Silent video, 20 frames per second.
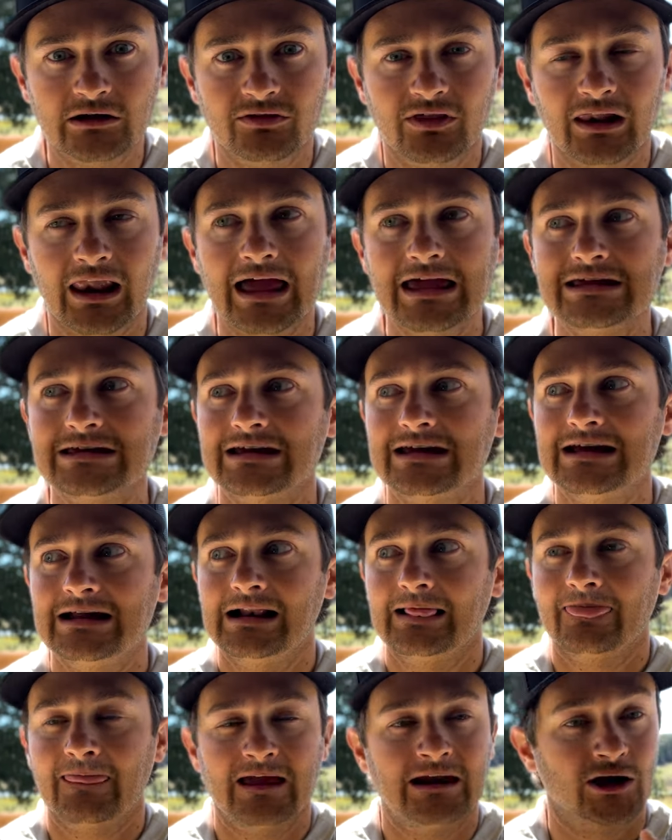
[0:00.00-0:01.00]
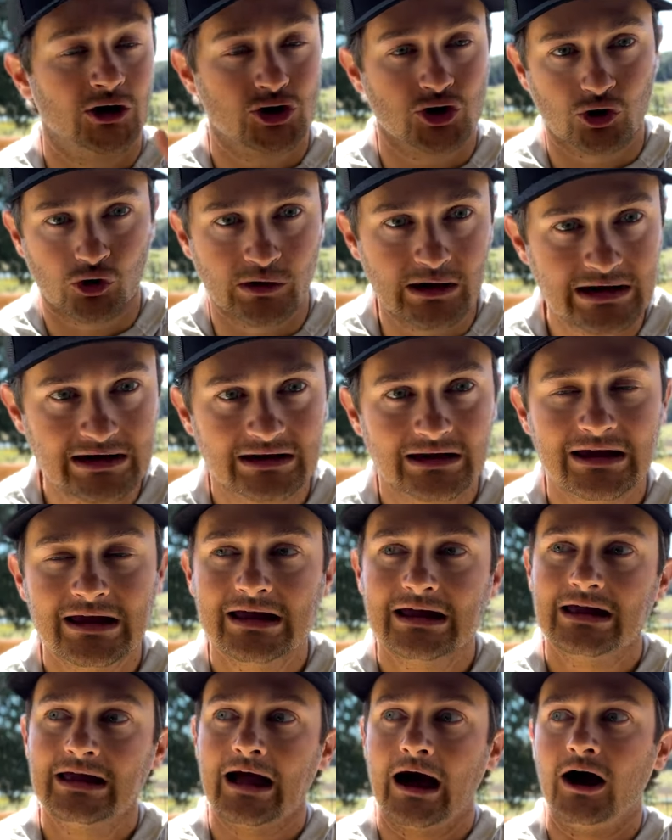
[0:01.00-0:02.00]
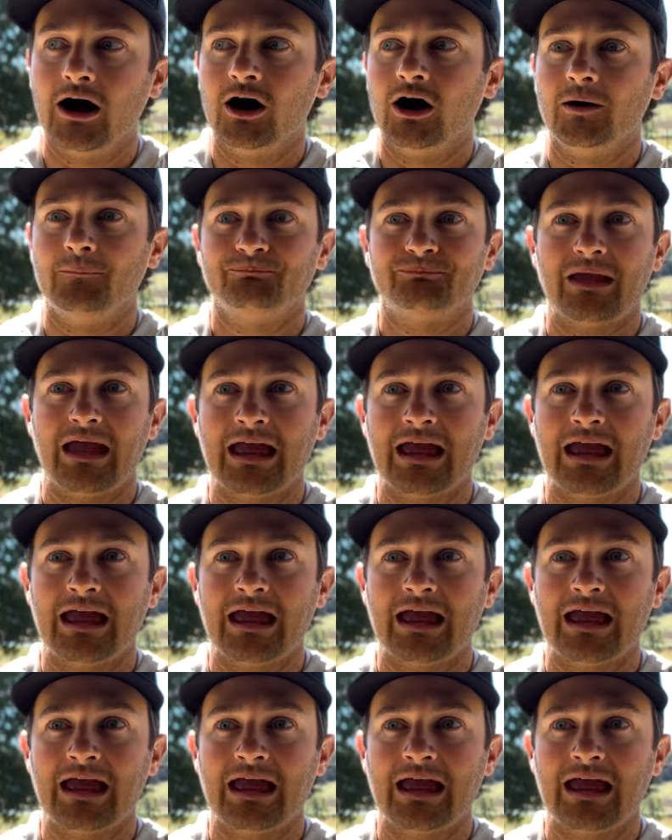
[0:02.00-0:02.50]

of the lake, in a creek, and